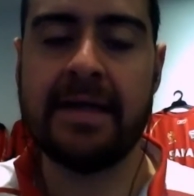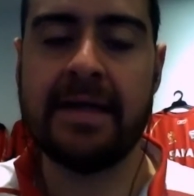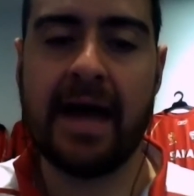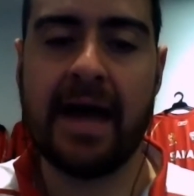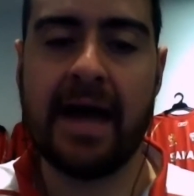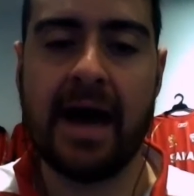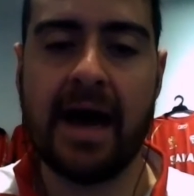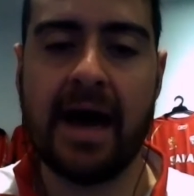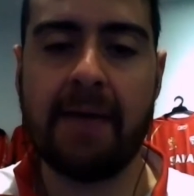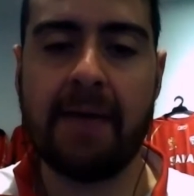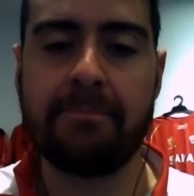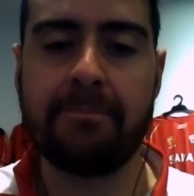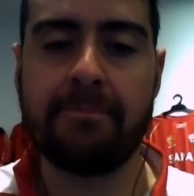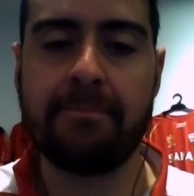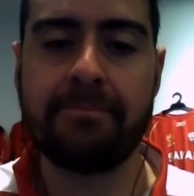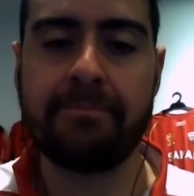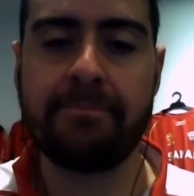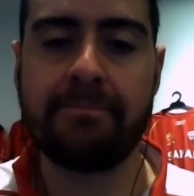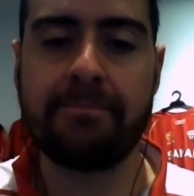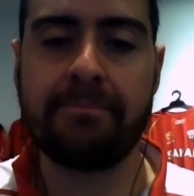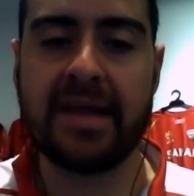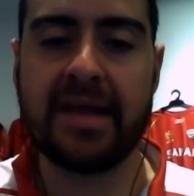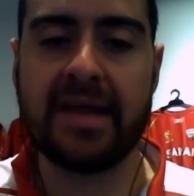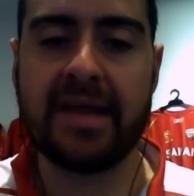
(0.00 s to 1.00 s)

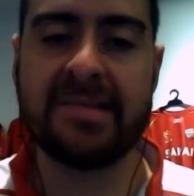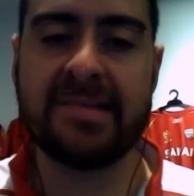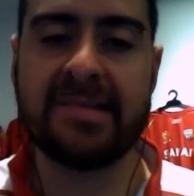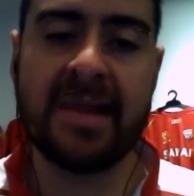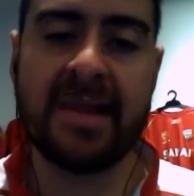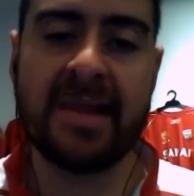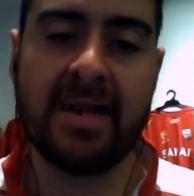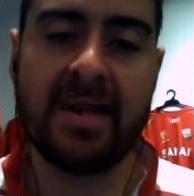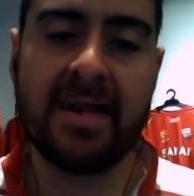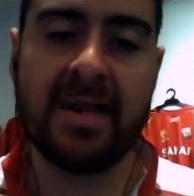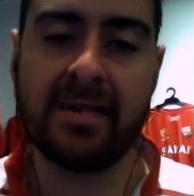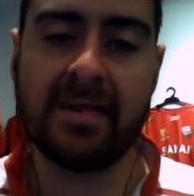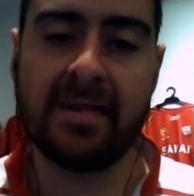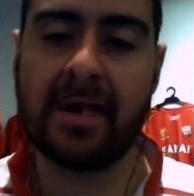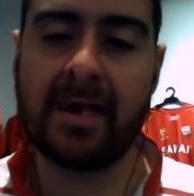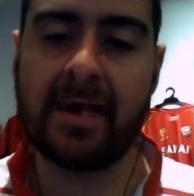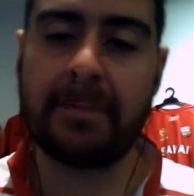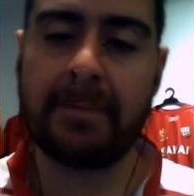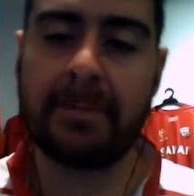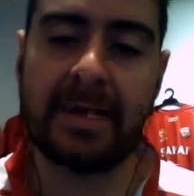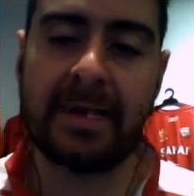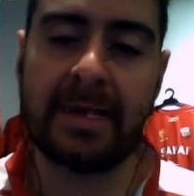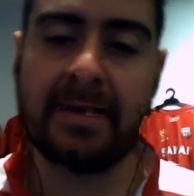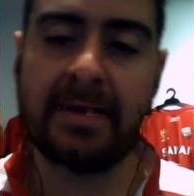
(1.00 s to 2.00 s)
Um, he's now
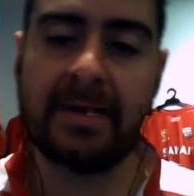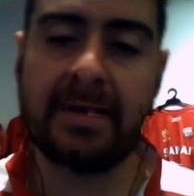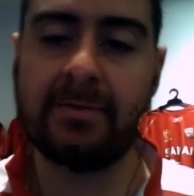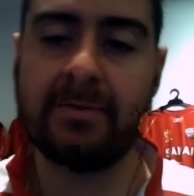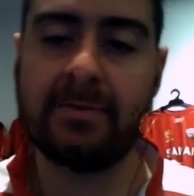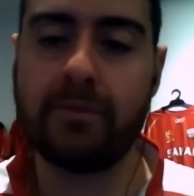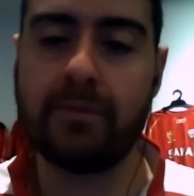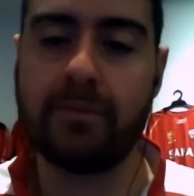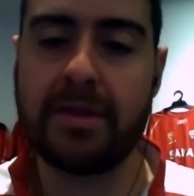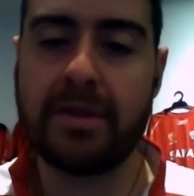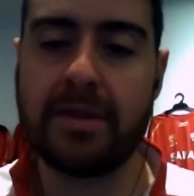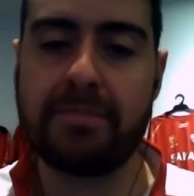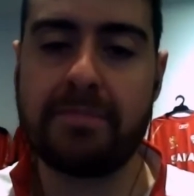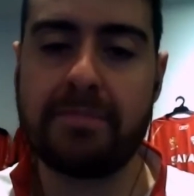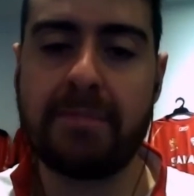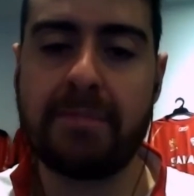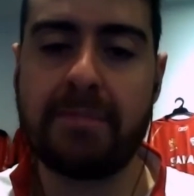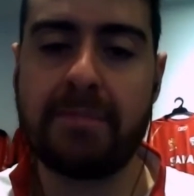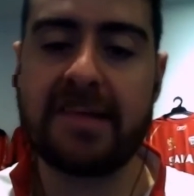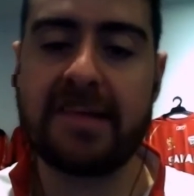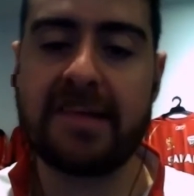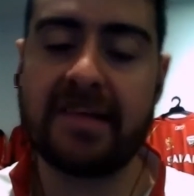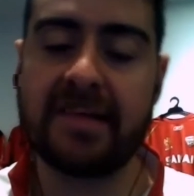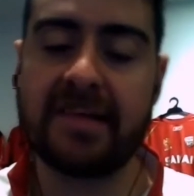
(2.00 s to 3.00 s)
coming in with
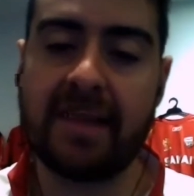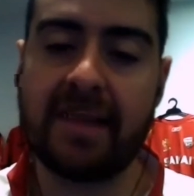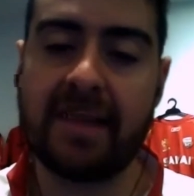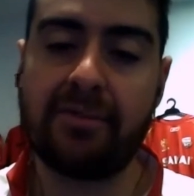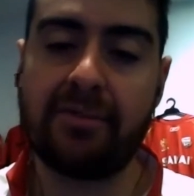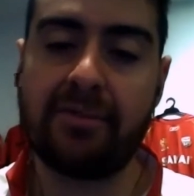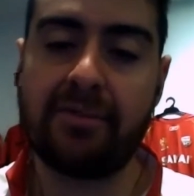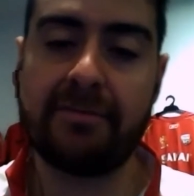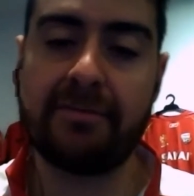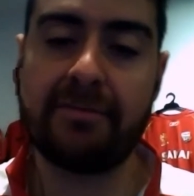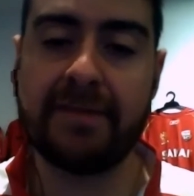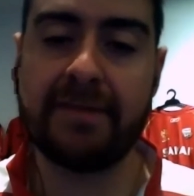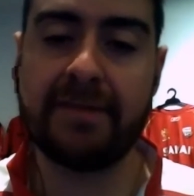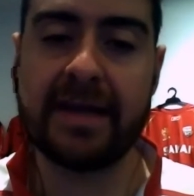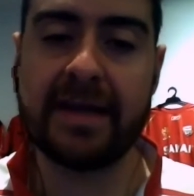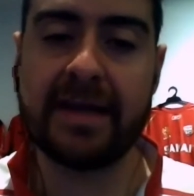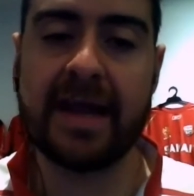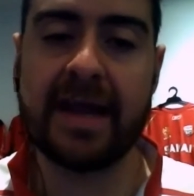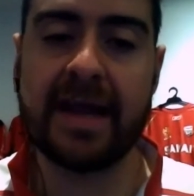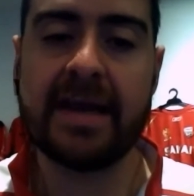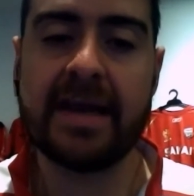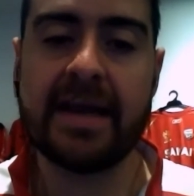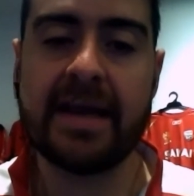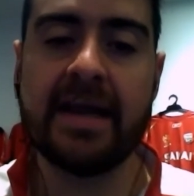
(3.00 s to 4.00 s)
basically everyone fit
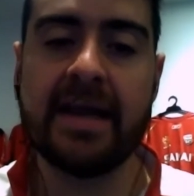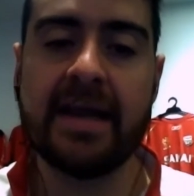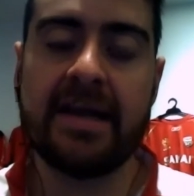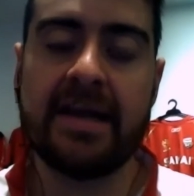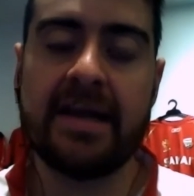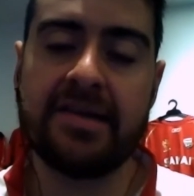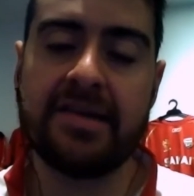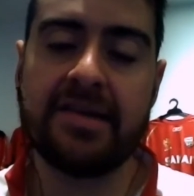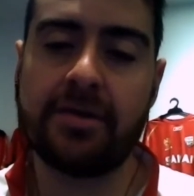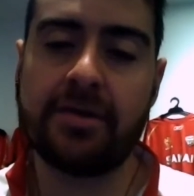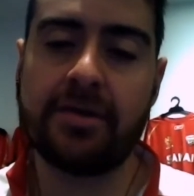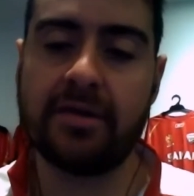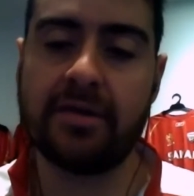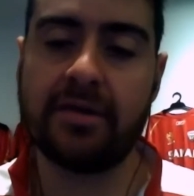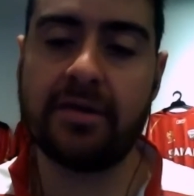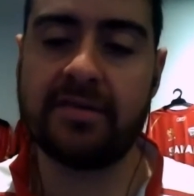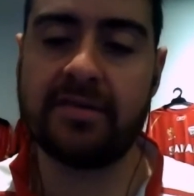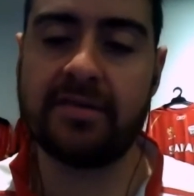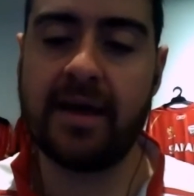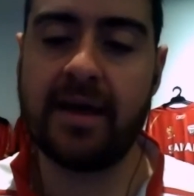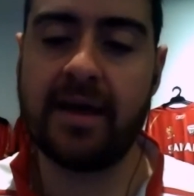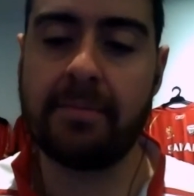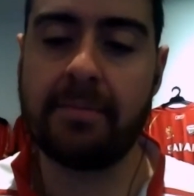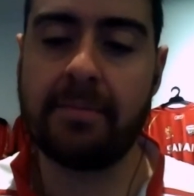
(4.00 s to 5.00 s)
again. He's got
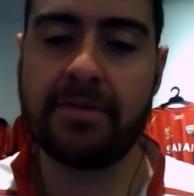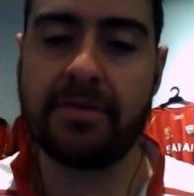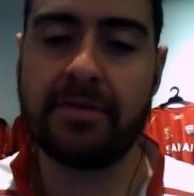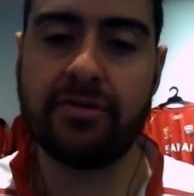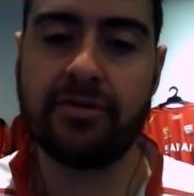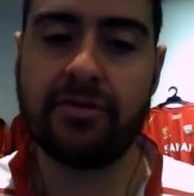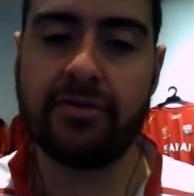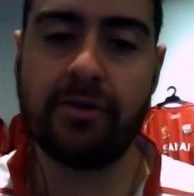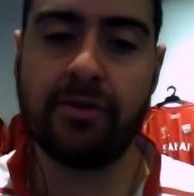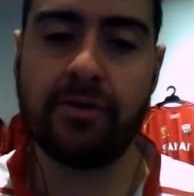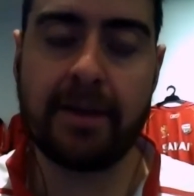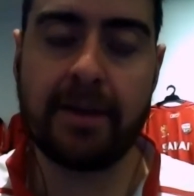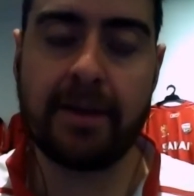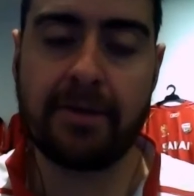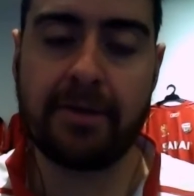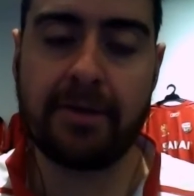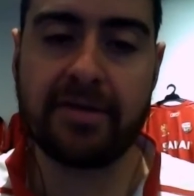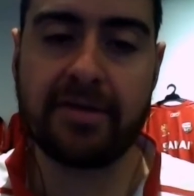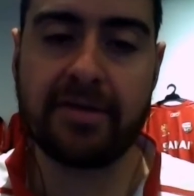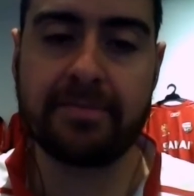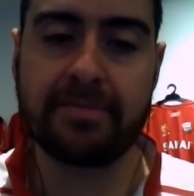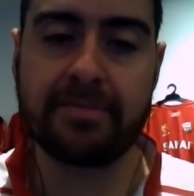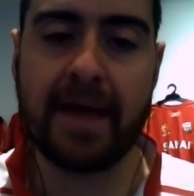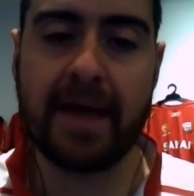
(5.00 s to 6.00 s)
um, the Toure
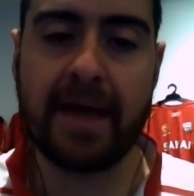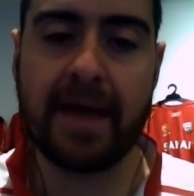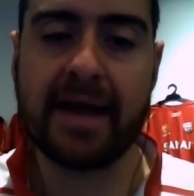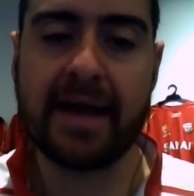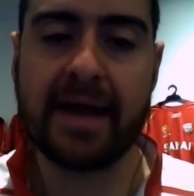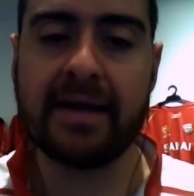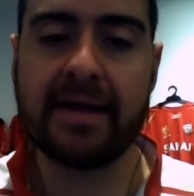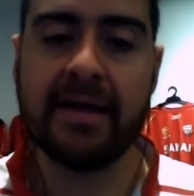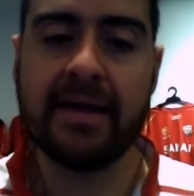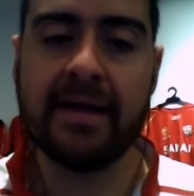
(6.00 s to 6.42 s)
brothers back.